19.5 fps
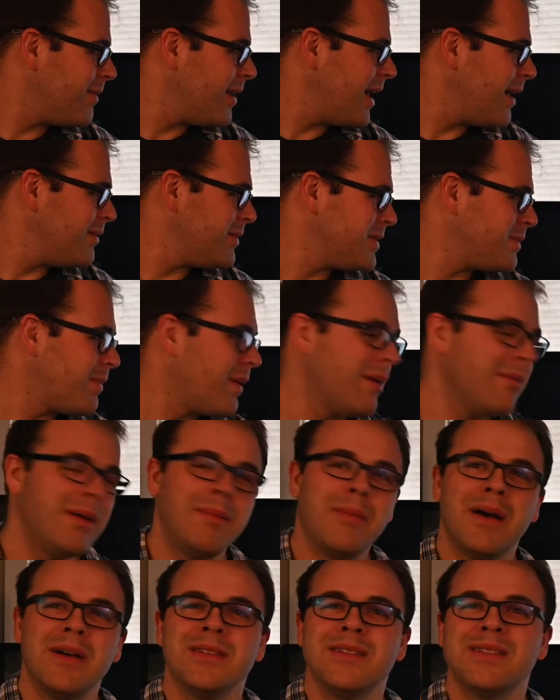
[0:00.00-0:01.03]
I was probably
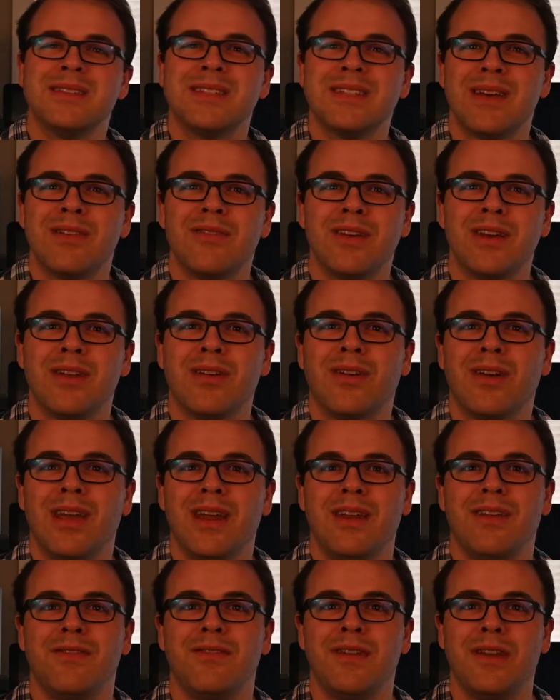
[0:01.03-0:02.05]
about 70 or
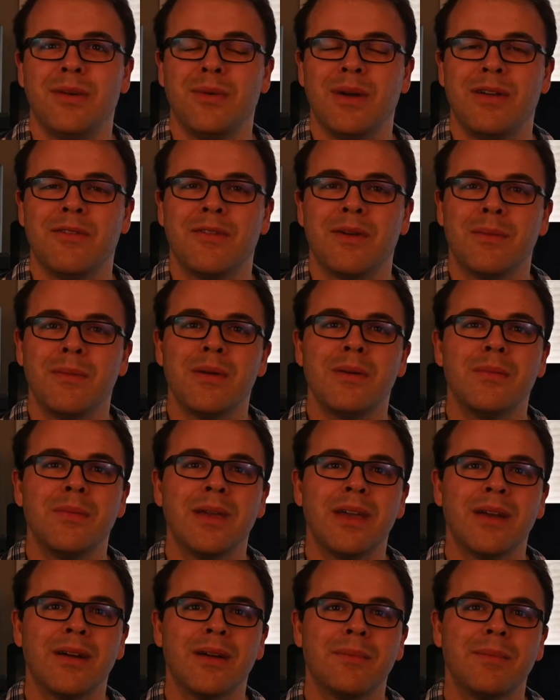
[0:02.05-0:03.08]
80 feet away from him
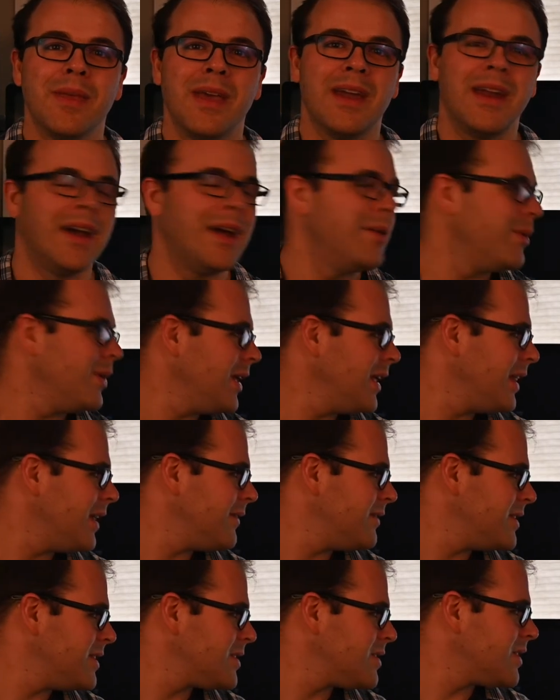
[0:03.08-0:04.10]
here, and I really
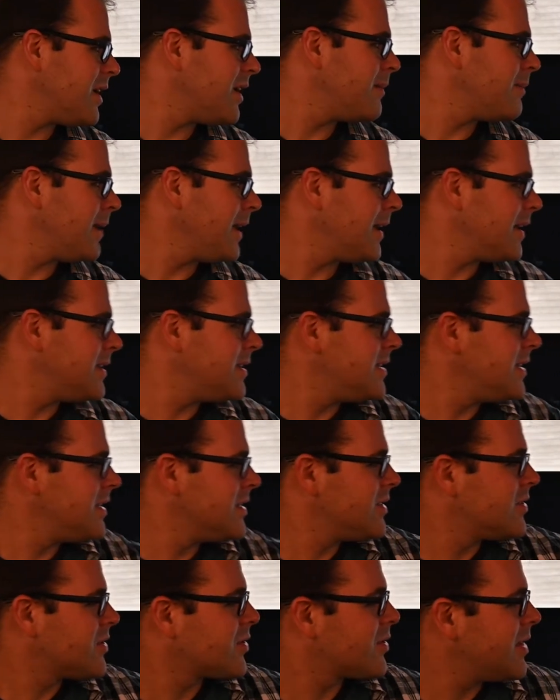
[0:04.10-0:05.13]
love this shot because
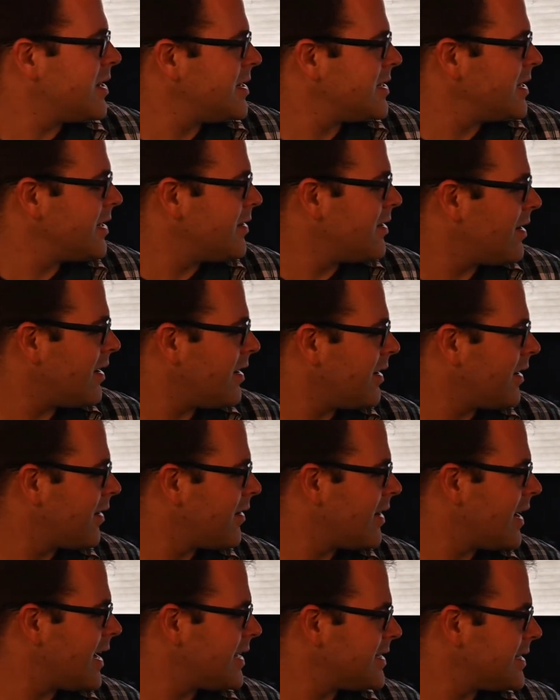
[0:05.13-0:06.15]
he's just grazing on
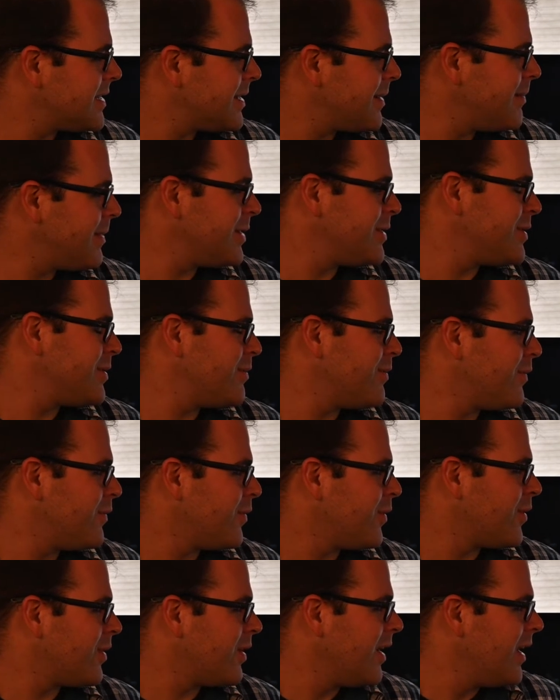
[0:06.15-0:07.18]
grass, as I mentioned
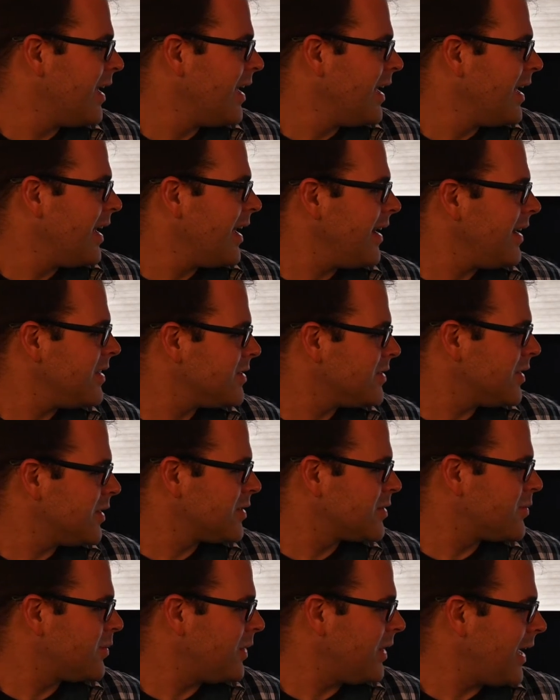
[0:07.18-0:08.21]
before, and he just
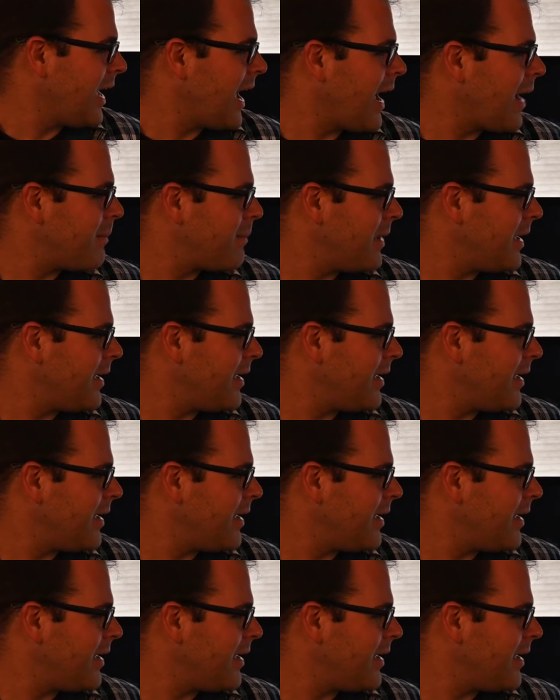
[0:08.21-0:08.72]
looks really happy.